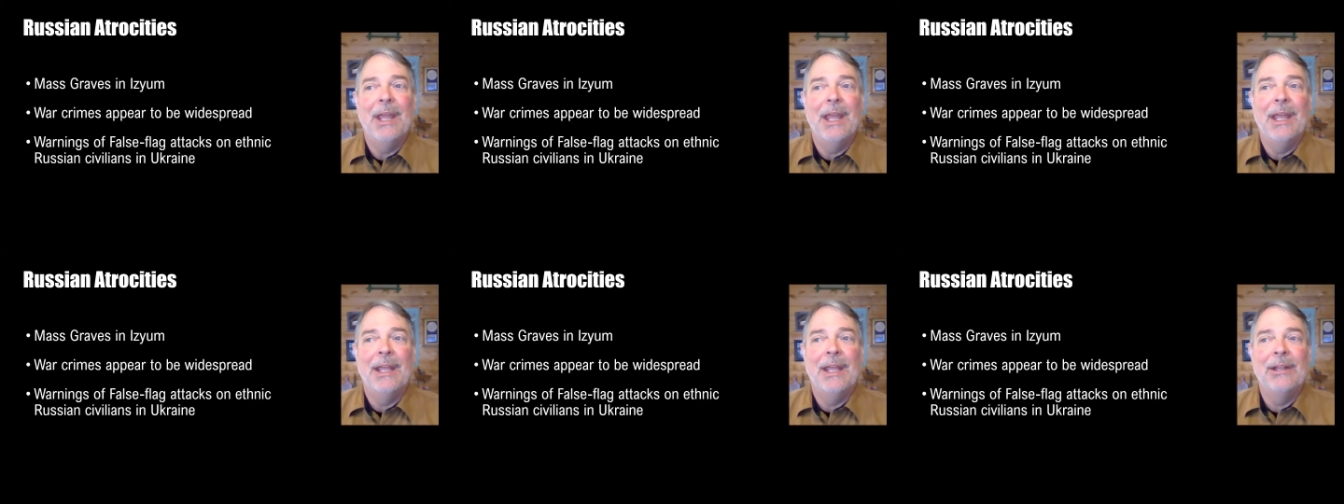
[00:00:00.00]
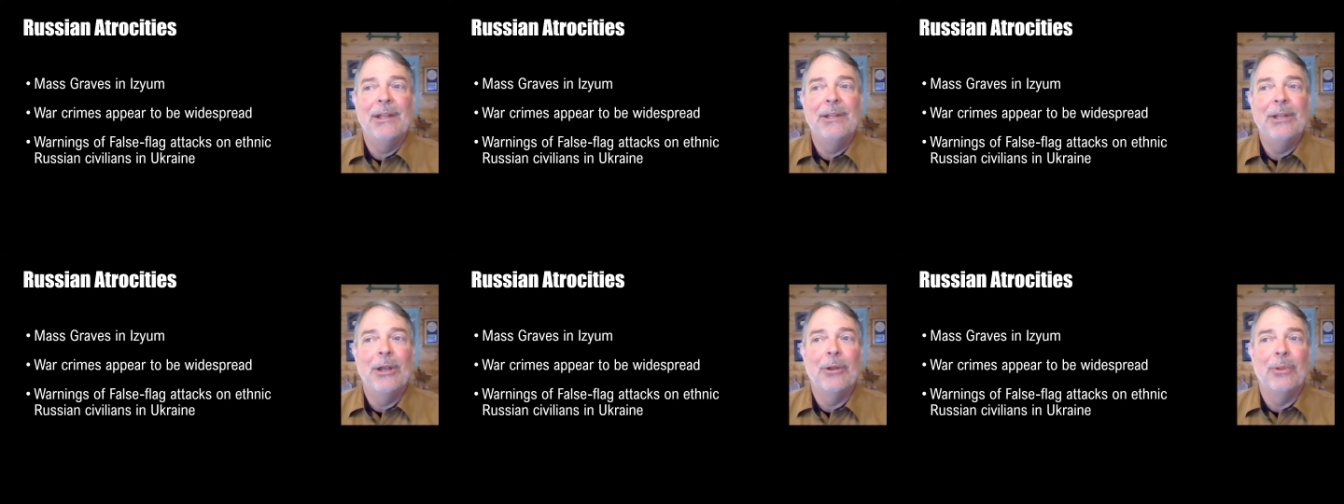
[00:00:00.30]

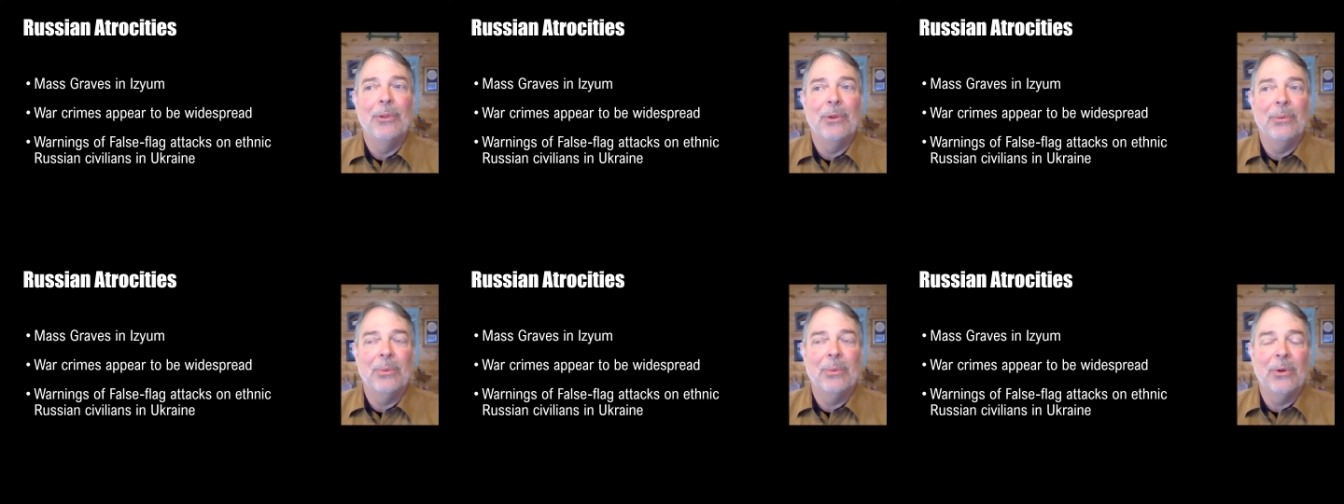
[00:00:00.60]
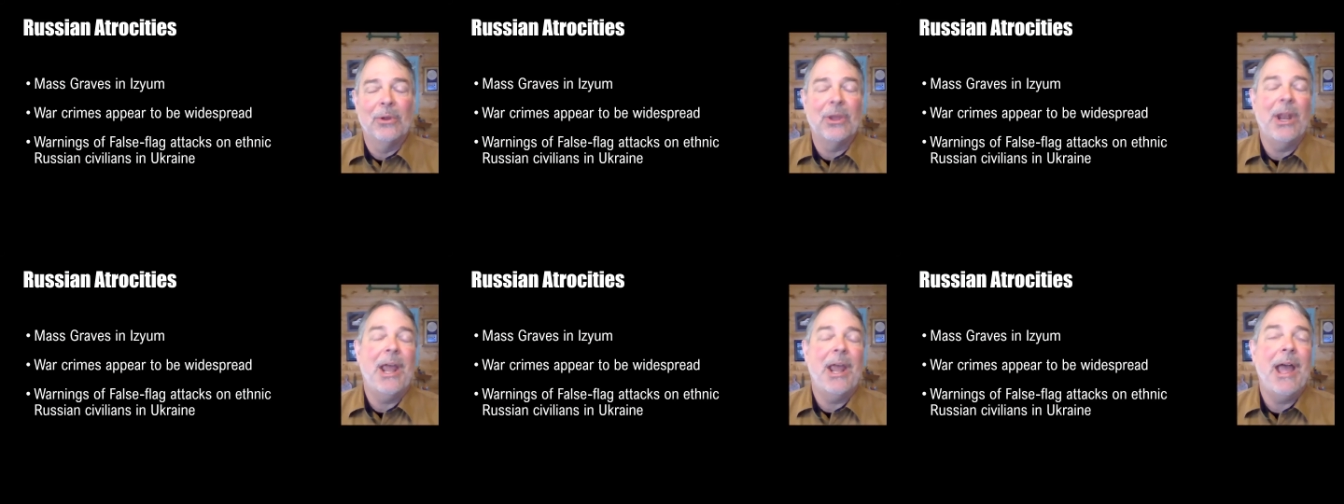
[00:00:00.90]

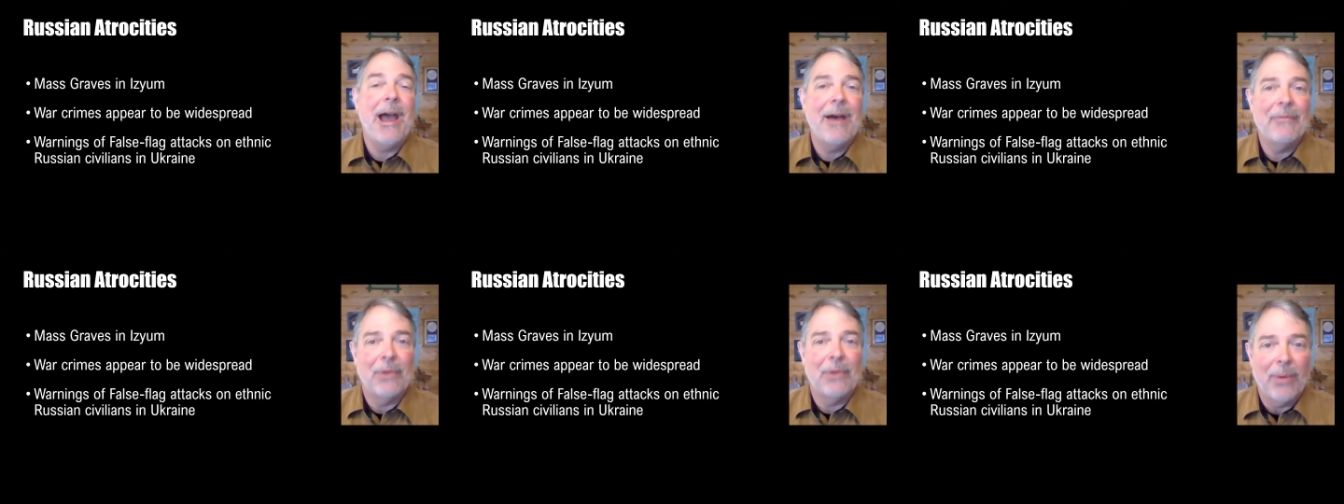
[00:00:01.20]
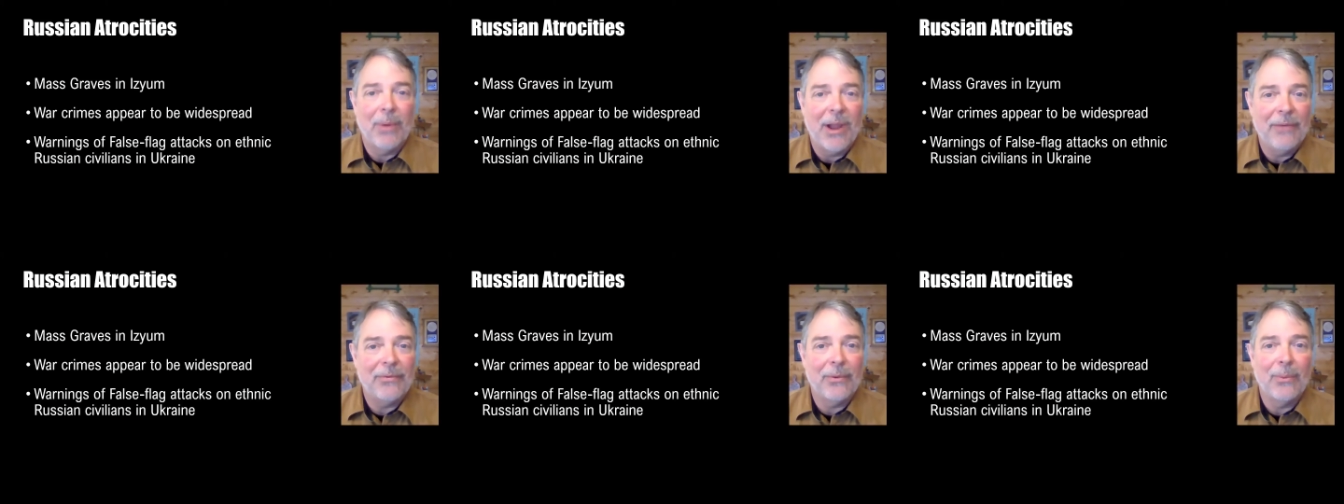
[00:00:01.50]
going to have a
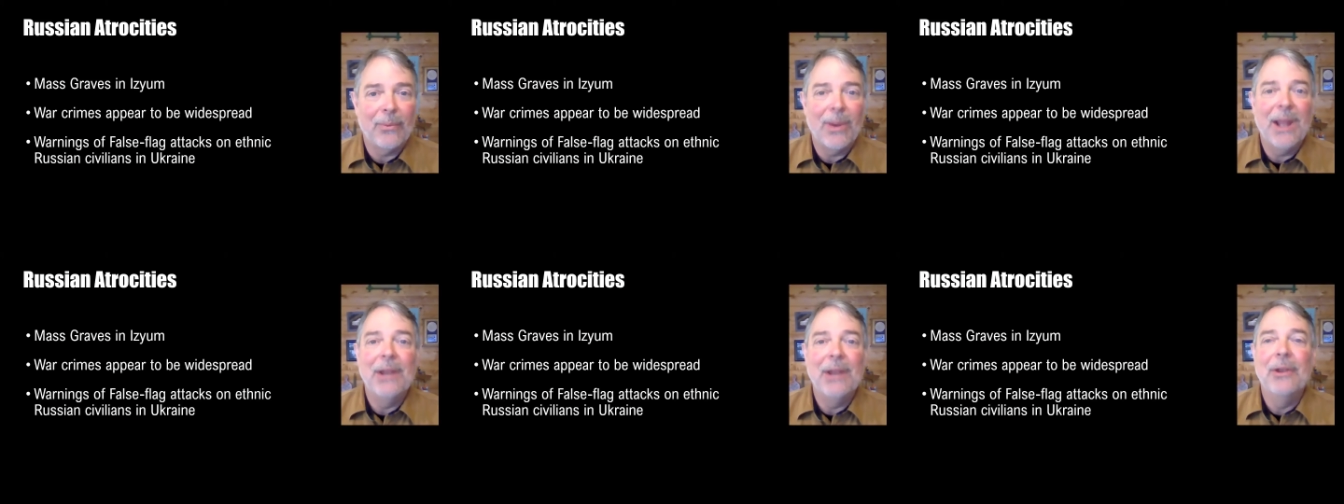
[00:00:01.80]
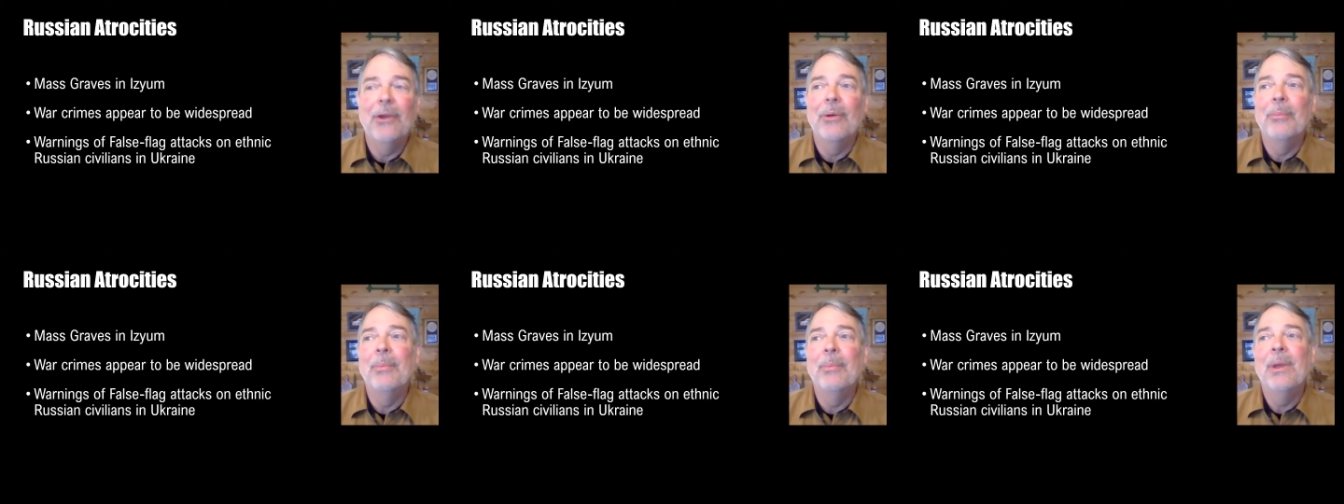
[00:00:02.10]

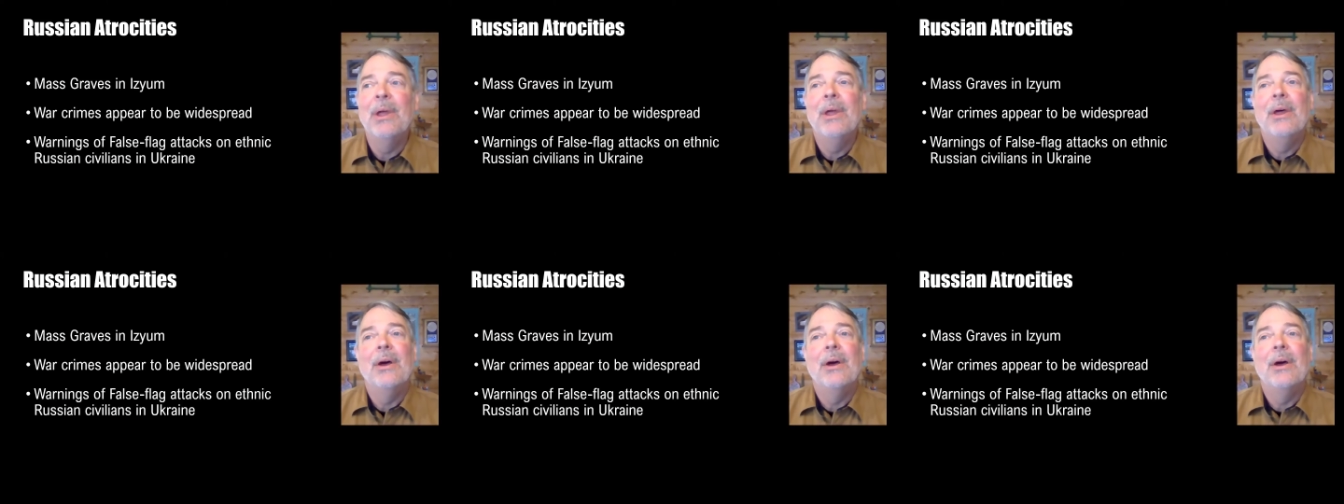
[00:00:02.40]
referendum,